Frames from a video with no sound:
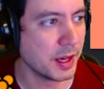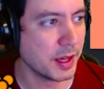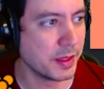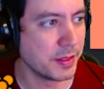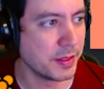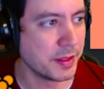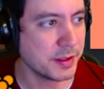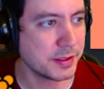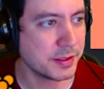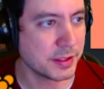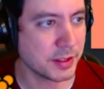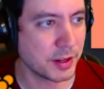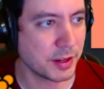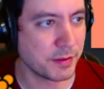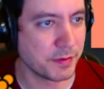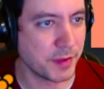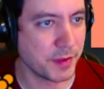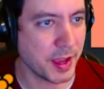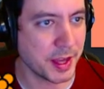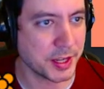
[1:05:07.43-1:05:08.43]
this is our
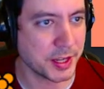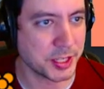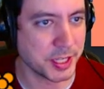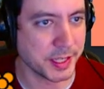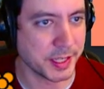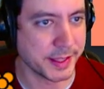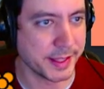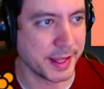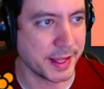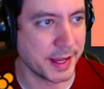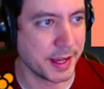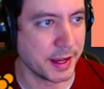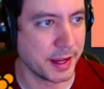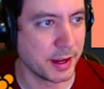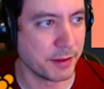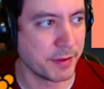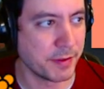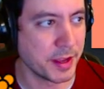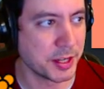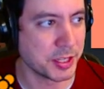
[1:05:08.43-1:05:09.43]
vanishing
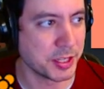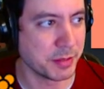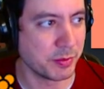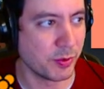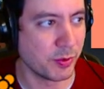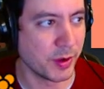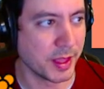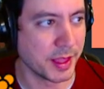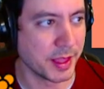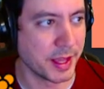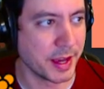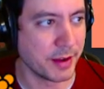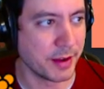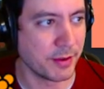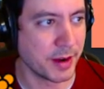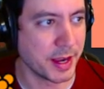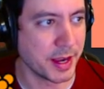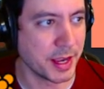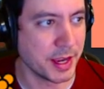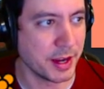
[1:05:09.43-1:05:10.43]
point line
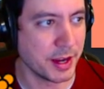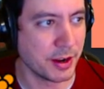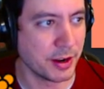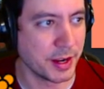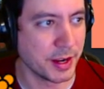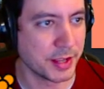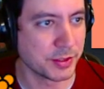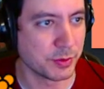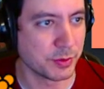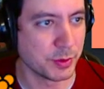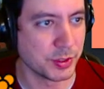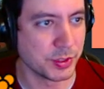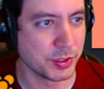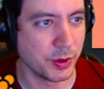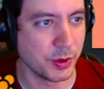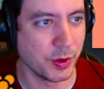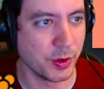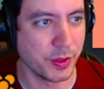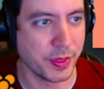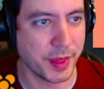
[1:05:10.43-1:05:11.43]
right here. As a
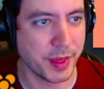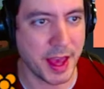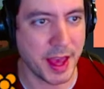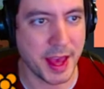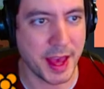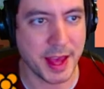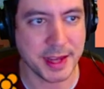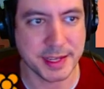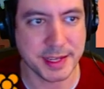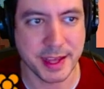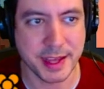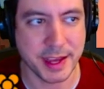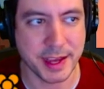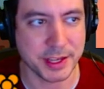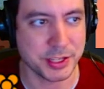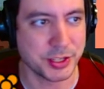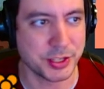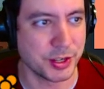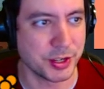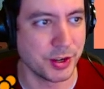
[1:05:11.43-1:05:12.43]
result, that
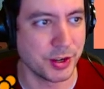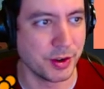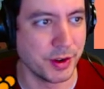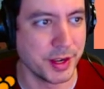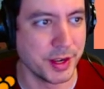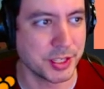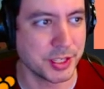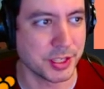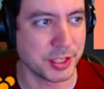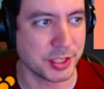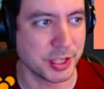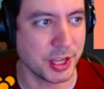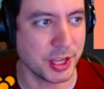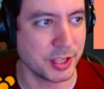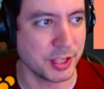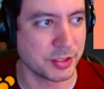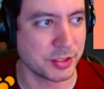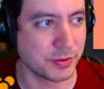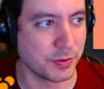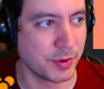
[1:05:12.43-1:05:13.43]
texture, it just
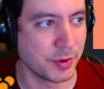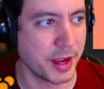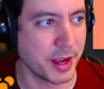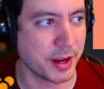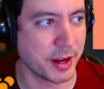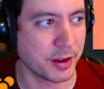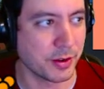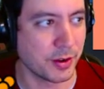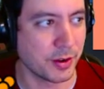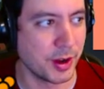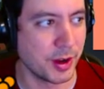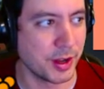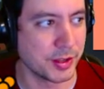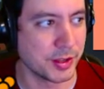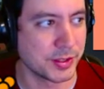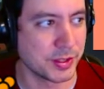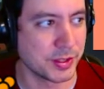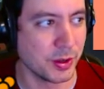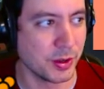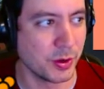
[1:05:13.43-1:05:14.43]
cuts right
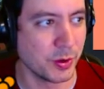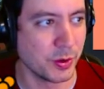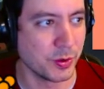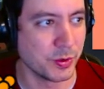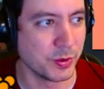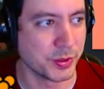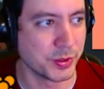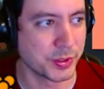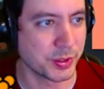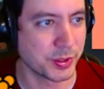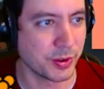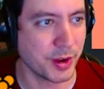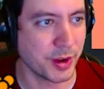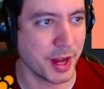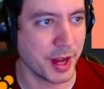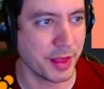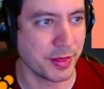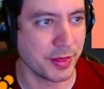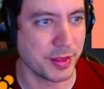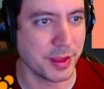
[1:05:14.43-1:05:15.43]
across the whole
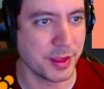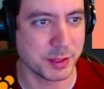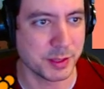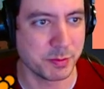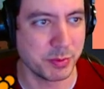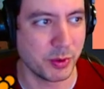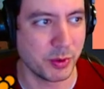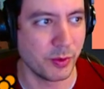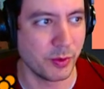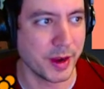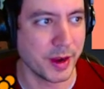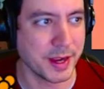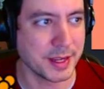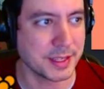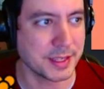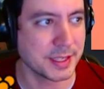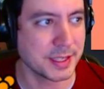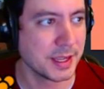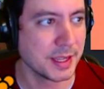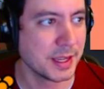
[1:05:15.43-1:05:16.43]
screen at this
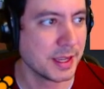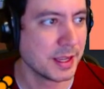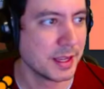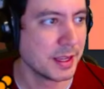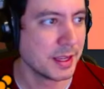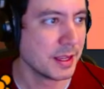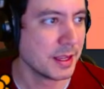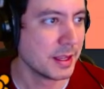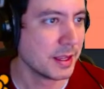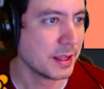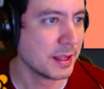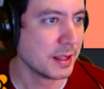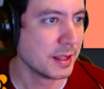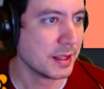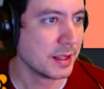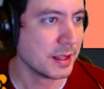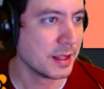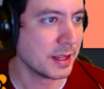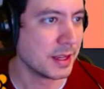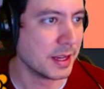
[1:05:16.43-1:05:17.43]
point.
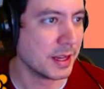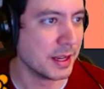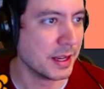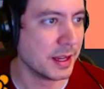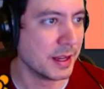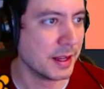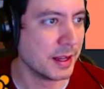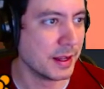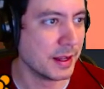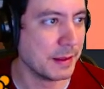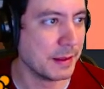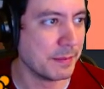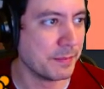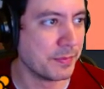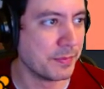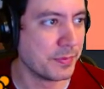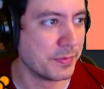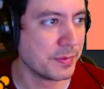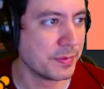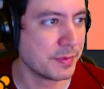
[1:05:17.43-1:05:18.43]
And
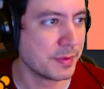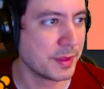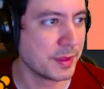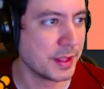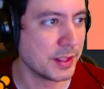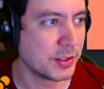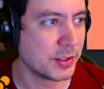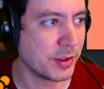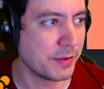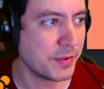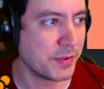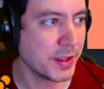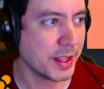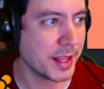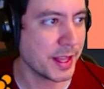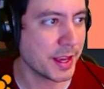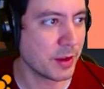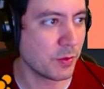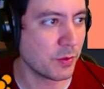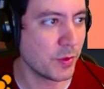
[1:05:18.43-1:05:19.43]
so I feel
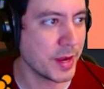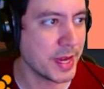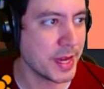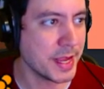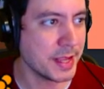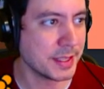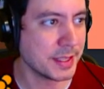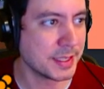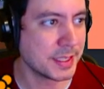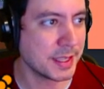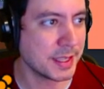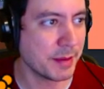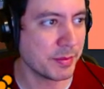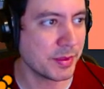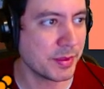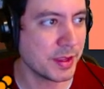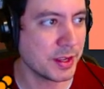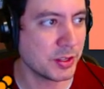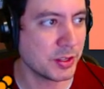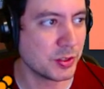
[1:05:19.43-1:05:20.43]
like we need
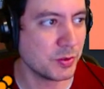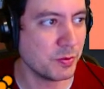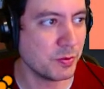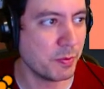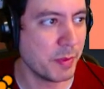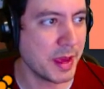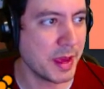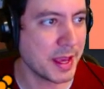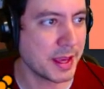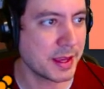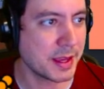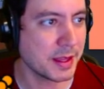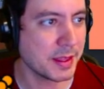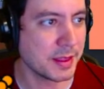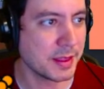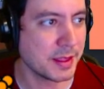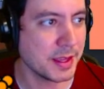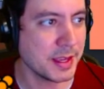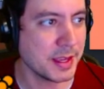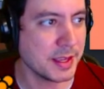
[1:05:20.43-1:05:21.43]
something to make
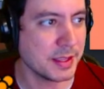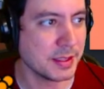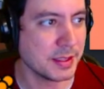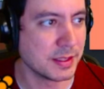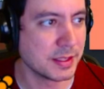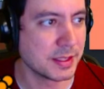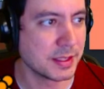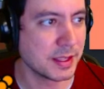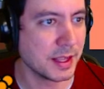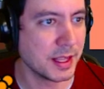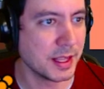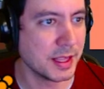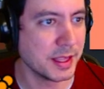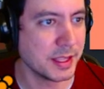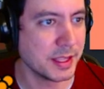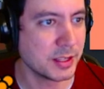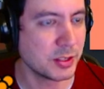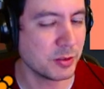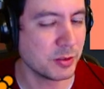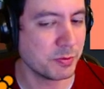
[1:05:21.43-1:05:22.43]
these a
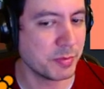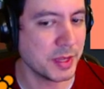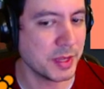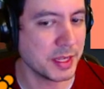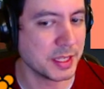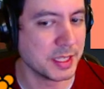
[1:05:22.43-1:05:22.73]
little bit